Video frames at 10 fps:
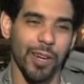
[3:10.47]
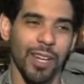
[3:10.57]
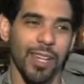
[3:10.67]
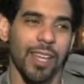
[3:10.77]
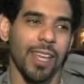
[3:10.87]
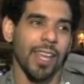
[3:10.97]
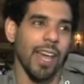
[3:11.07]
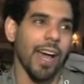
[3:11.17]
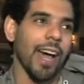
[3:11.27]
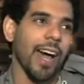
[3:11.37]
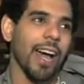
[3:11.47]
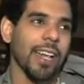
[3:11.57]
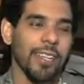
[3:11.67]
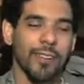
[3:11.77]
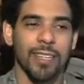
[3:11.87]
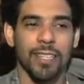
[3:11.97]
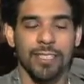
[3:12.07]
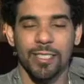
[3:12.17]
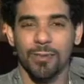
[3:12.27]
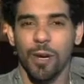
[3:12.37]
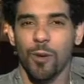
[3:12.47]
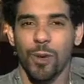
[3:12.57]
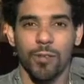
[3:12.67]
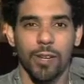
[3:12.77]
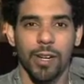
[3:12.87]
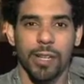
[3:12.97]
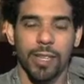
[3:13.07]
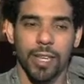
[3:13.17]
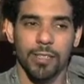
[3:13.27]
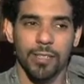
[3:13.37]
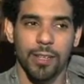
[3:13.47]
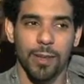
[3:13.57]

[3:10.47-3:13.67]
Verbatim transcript: But uh, you know, I think it's just my whole way of looking at things.